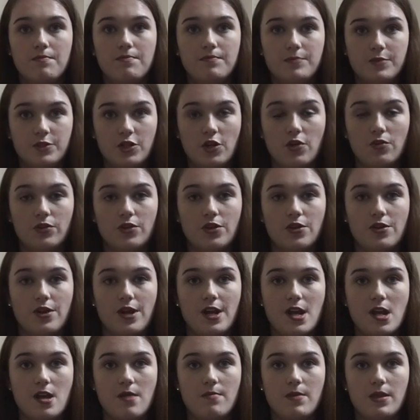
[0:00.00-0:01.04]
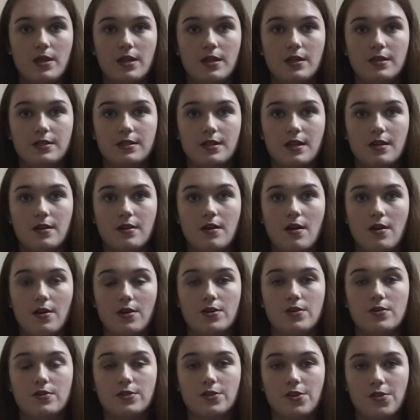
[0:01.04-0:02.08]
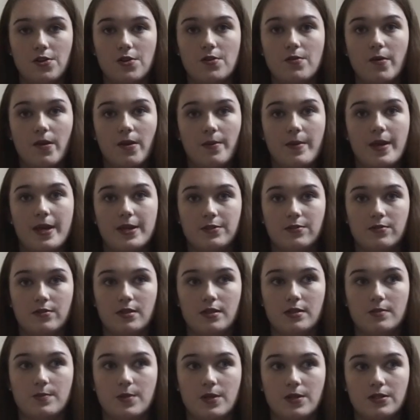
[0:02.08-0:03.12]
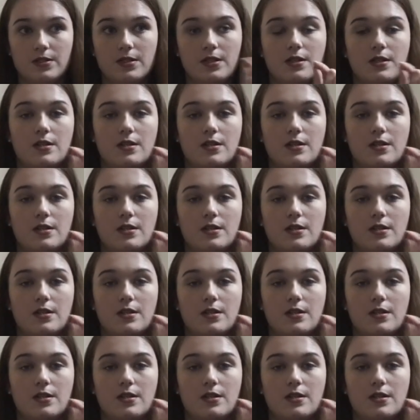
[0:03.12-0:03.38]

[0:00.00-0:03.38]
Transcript: showed their name, and then said, are you sure you want to match with this person?